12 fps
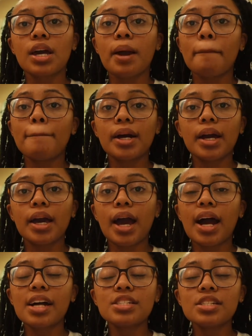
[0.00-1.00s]
but
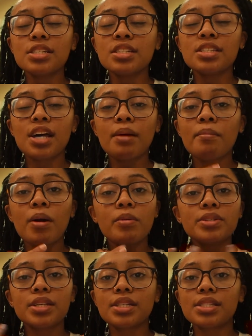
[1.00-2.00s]
I'm
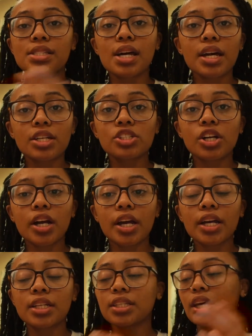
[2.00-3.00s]
always getting
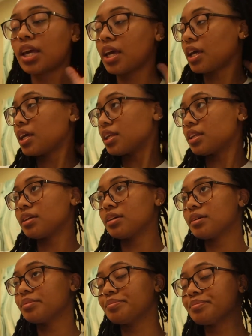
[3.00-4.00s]
sidetracked, and
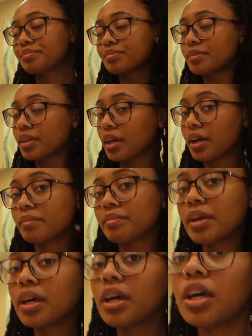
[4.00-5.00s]
yeah.
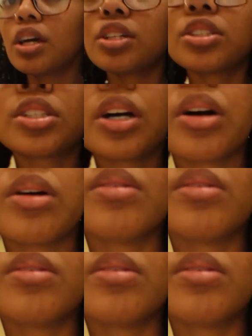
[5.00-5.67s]
So